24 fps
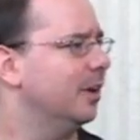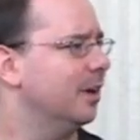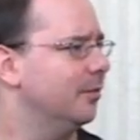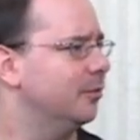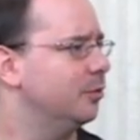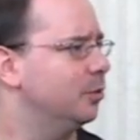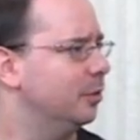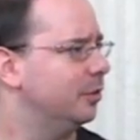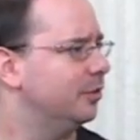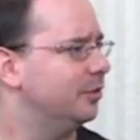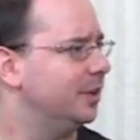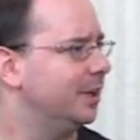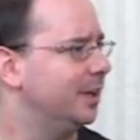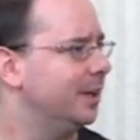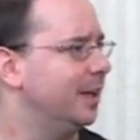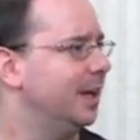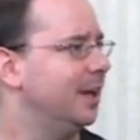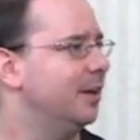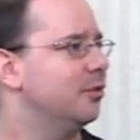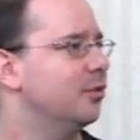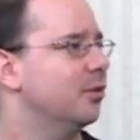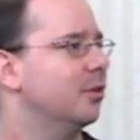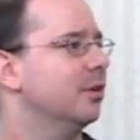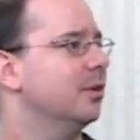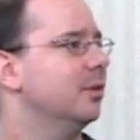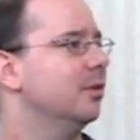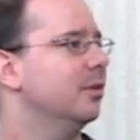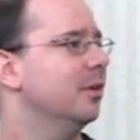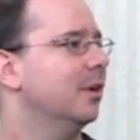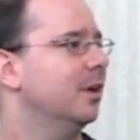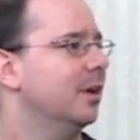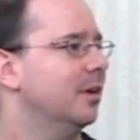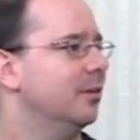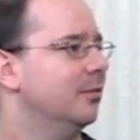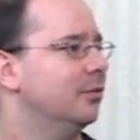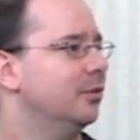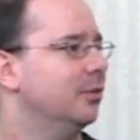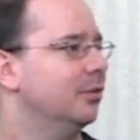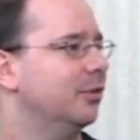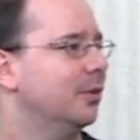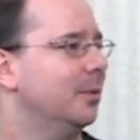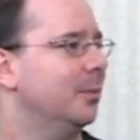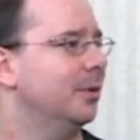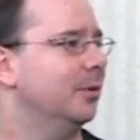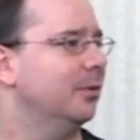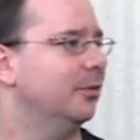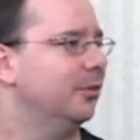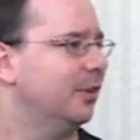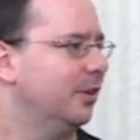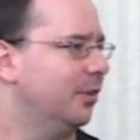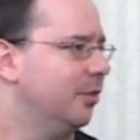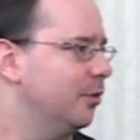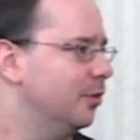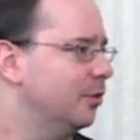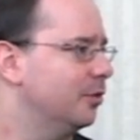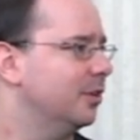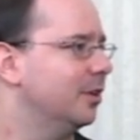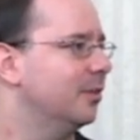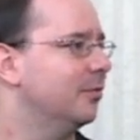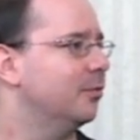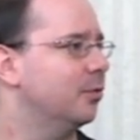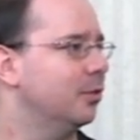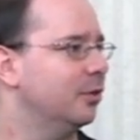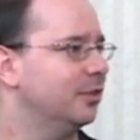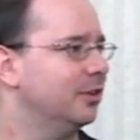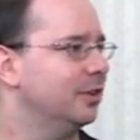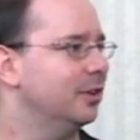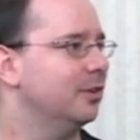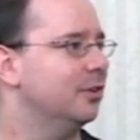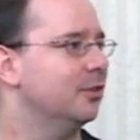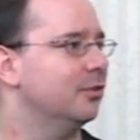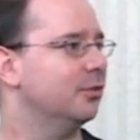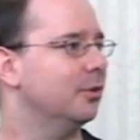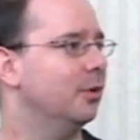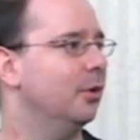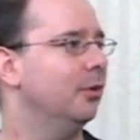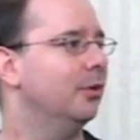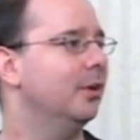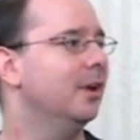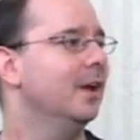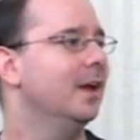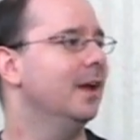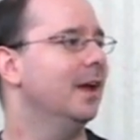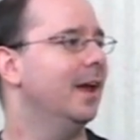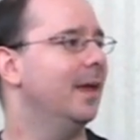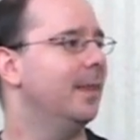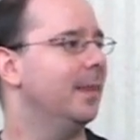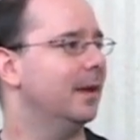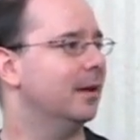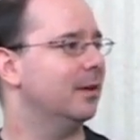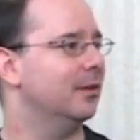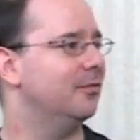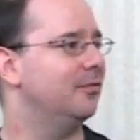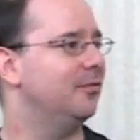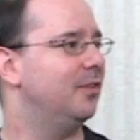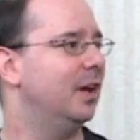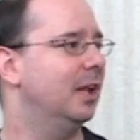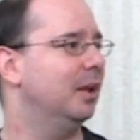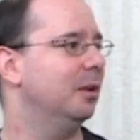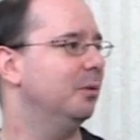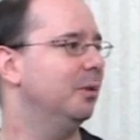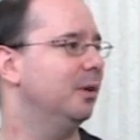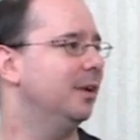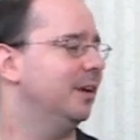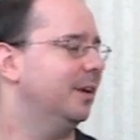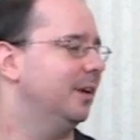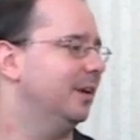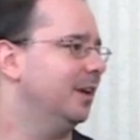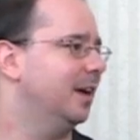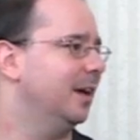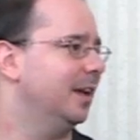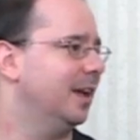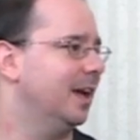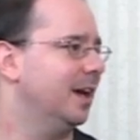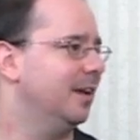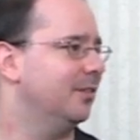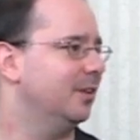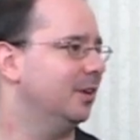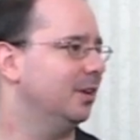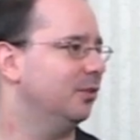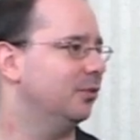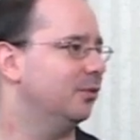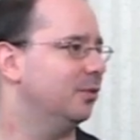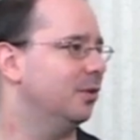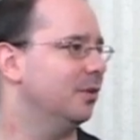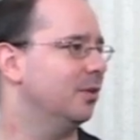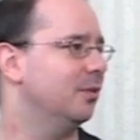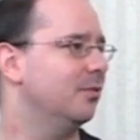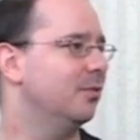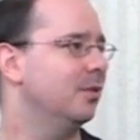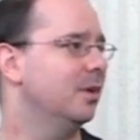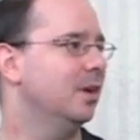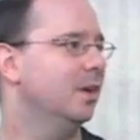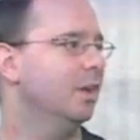give to a teenager, or you could give to someone who's like 13, 14 years old, and they could follow it and not have any sort of